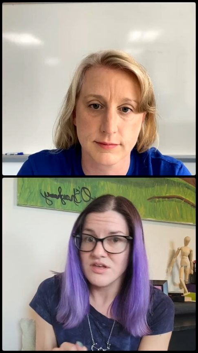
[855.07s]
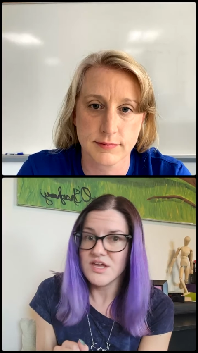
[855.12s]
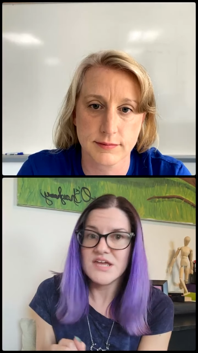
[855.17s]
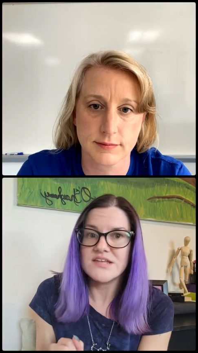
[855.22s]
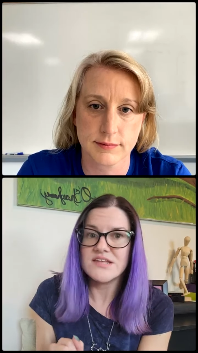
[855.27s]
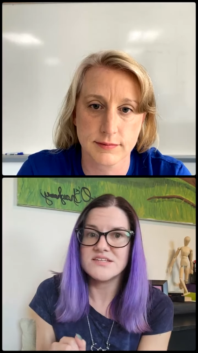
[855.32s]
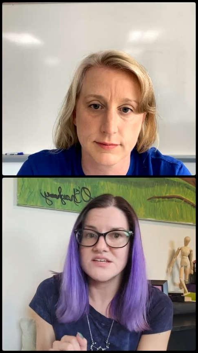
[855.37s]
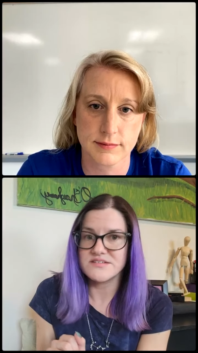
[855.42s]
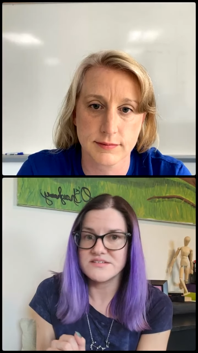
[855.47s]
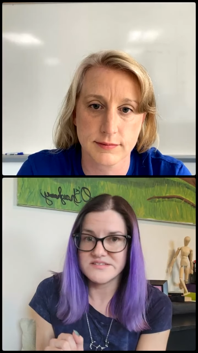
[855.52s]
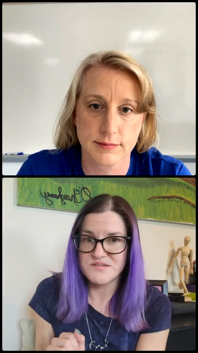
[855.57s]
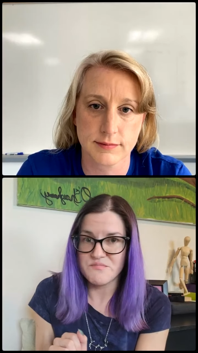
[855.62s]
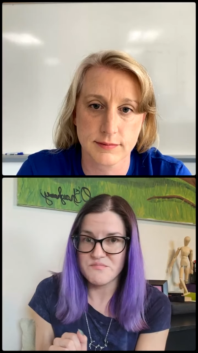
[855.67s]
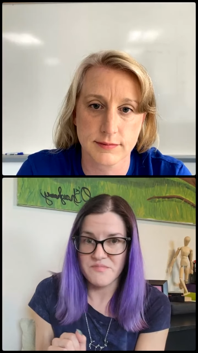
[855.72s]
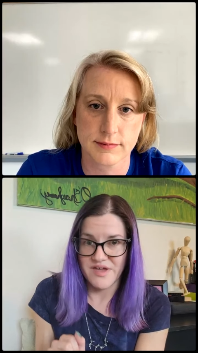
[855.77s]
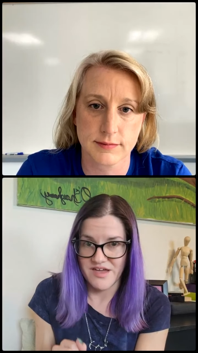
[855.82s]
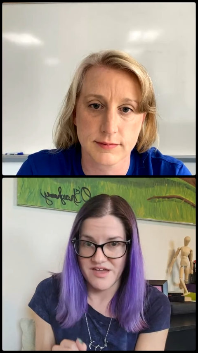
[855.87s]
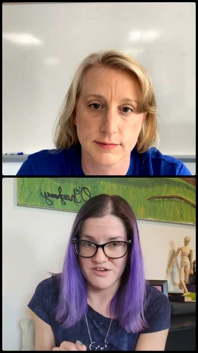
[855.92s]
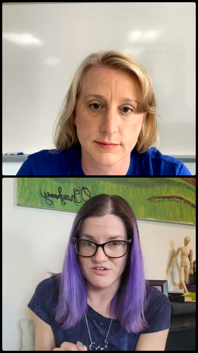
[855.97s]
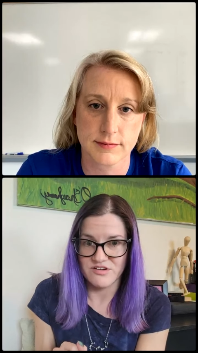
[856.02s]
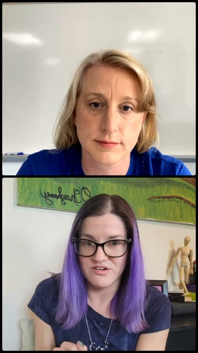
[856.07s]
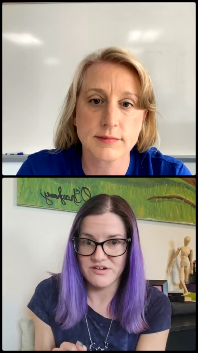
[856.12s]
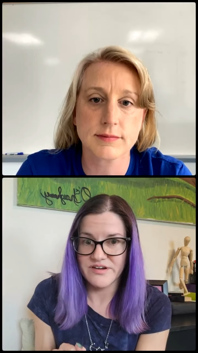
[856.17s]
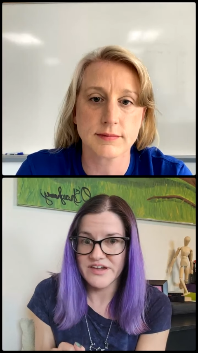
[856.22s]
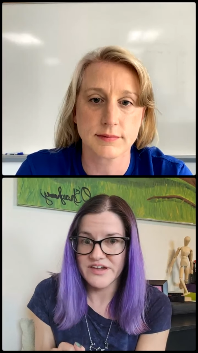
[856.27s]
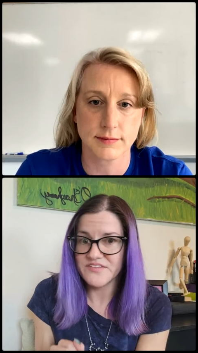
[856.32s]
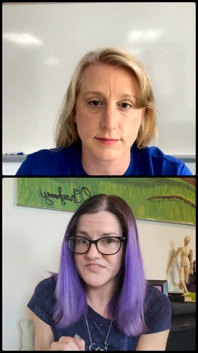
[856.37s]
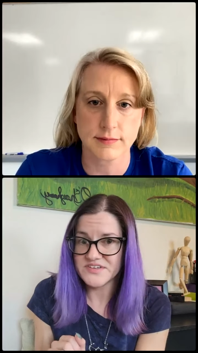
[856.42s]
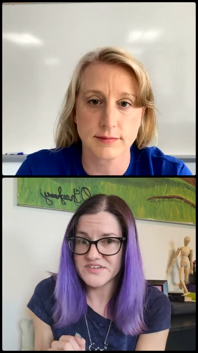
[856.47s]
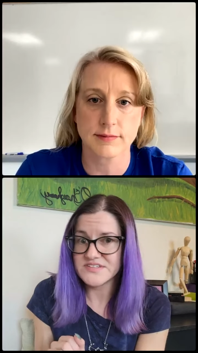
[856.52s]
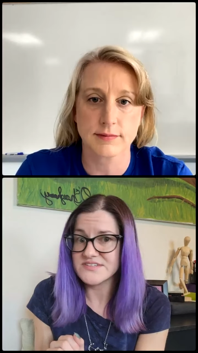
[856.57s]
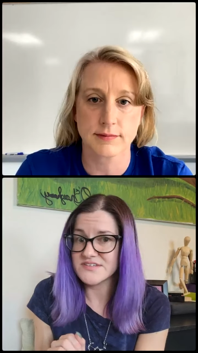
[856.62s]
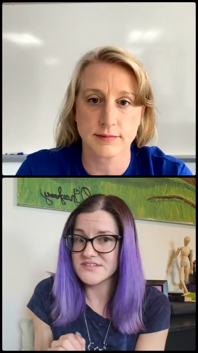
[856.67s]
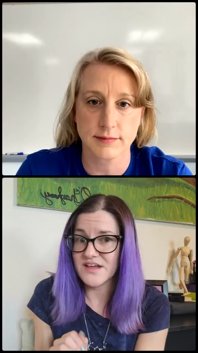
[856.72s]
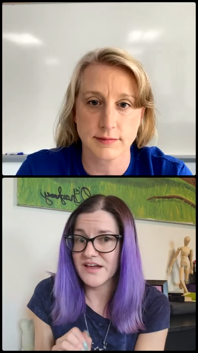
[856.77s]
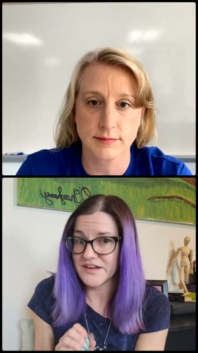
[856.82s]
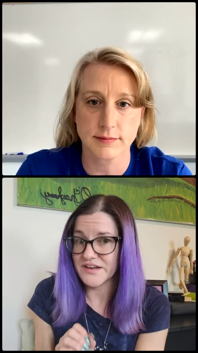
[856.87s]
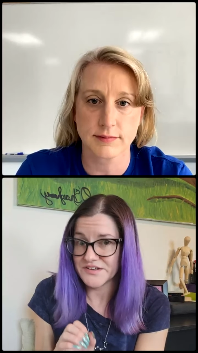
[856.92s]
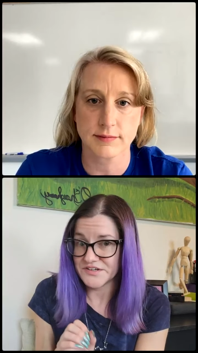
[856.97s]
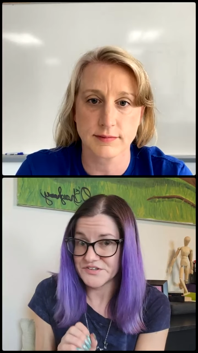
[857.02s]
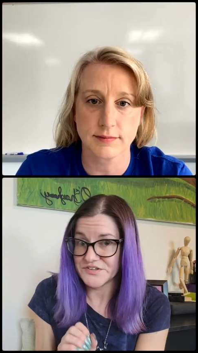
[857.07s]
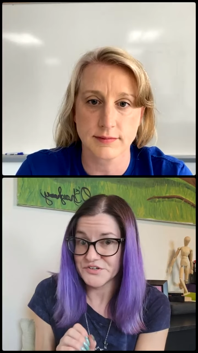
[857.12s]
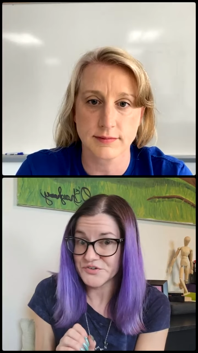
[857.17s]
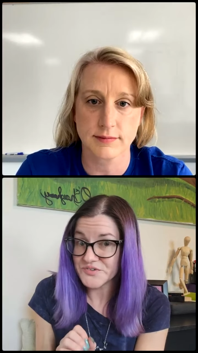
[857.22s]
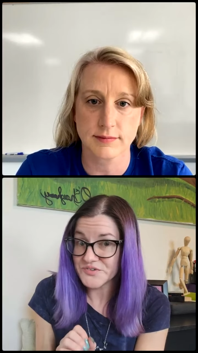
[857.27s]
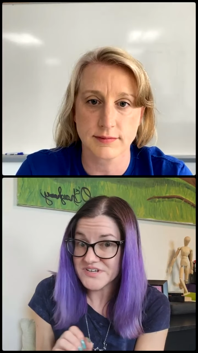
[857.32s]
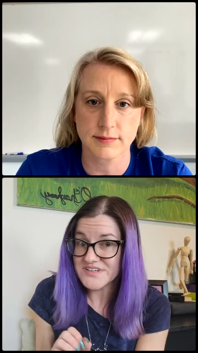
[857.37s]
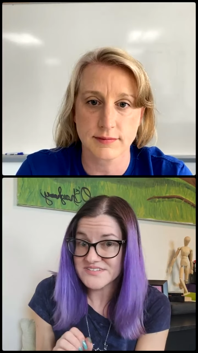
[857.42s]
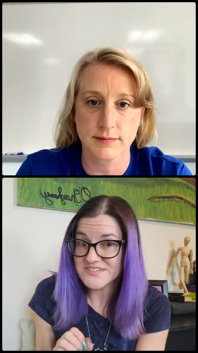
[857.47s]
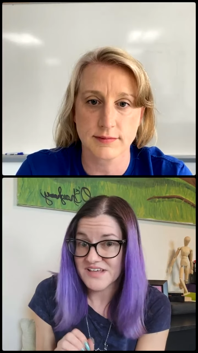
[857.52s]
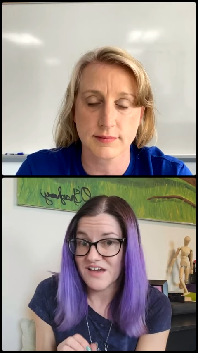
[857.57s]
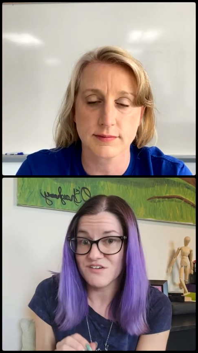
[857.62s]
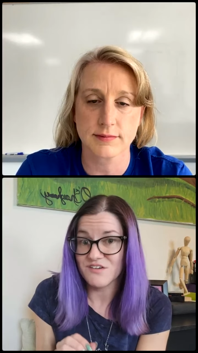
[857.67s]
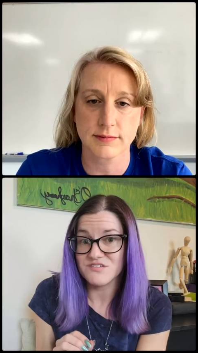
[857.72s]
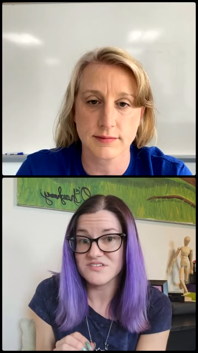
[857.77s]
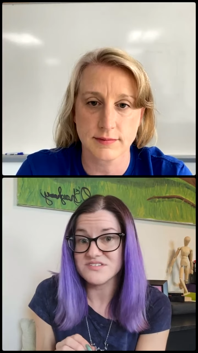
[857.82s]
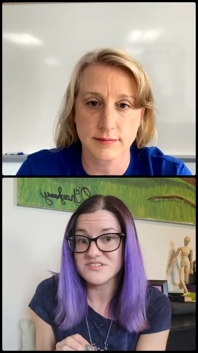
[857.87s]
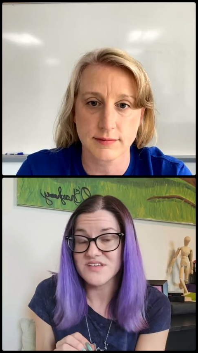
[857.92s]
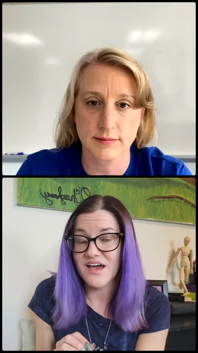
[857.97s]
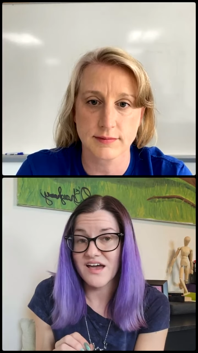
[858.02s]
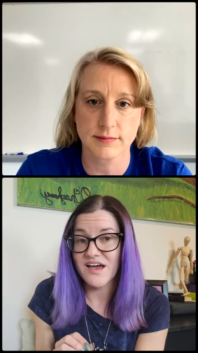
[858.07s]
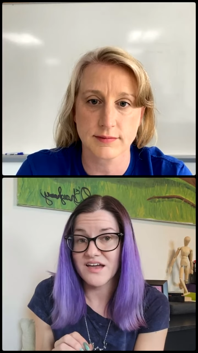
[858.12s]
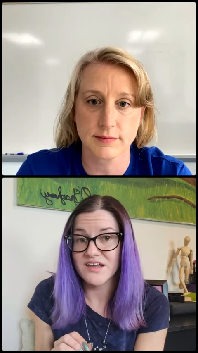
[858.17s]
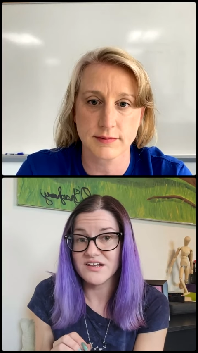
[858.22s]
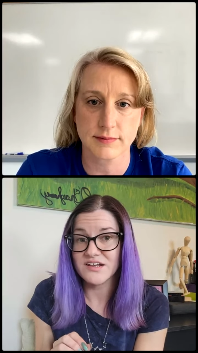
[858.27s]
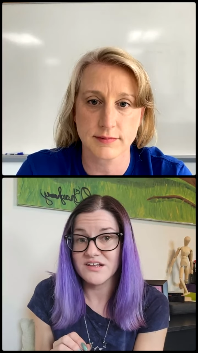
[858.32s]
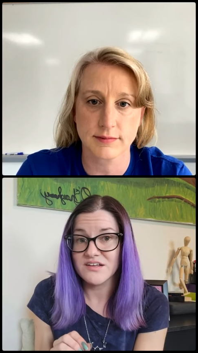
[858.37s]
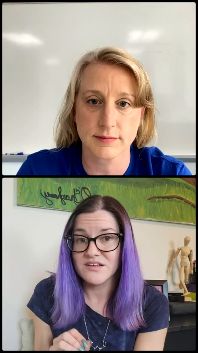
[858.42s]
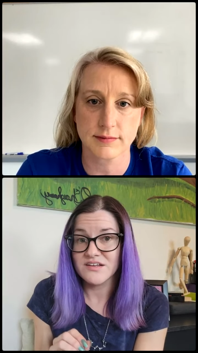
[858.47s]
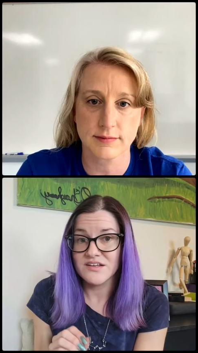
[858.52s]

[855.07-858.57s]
Speaker 1: it doesn't matter if it's 90 degrees outside